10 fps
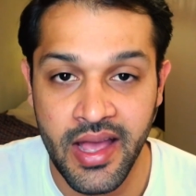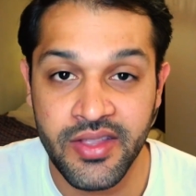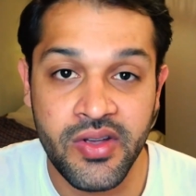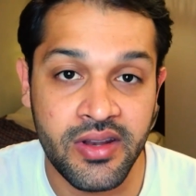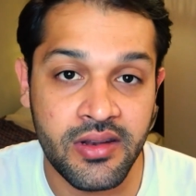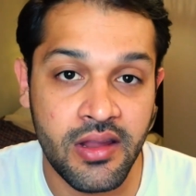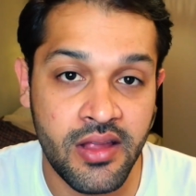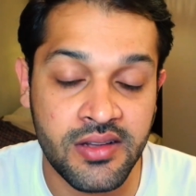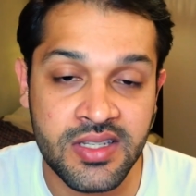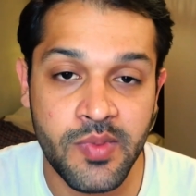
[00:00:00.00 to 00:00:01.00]
And you can
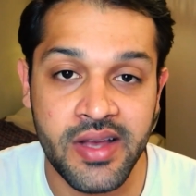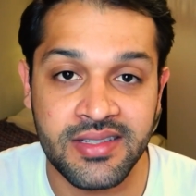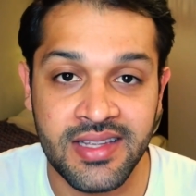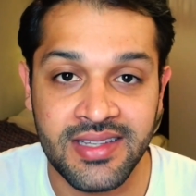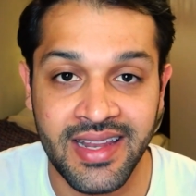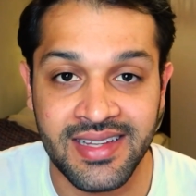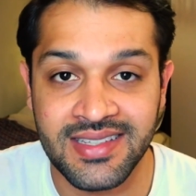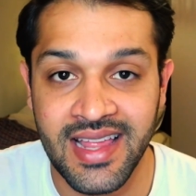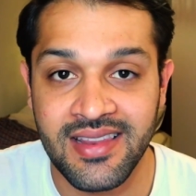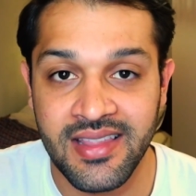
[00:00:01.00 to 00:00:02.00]
customize this and
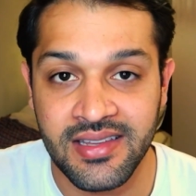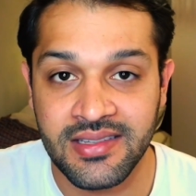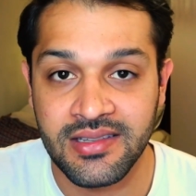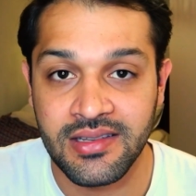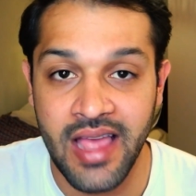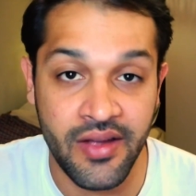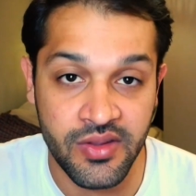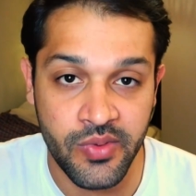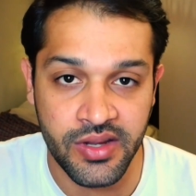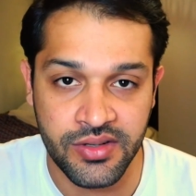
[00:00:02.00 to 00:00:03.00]
extend this how
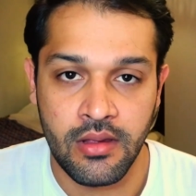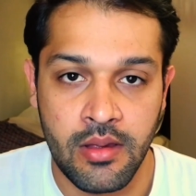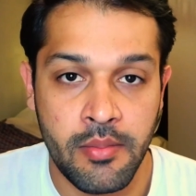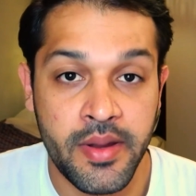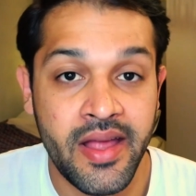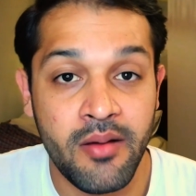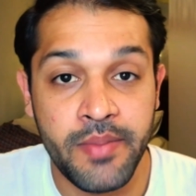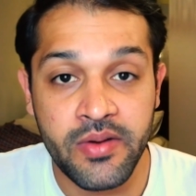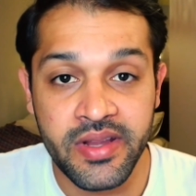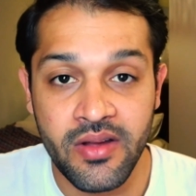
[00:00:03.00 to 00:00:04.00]
you wish. But now,
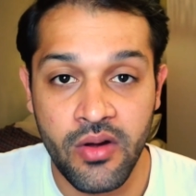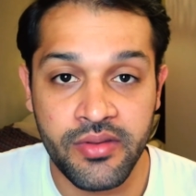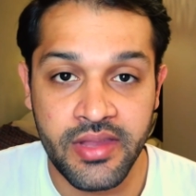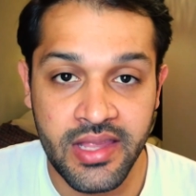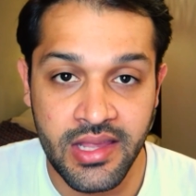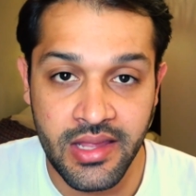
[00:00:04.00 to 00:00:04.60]
building on the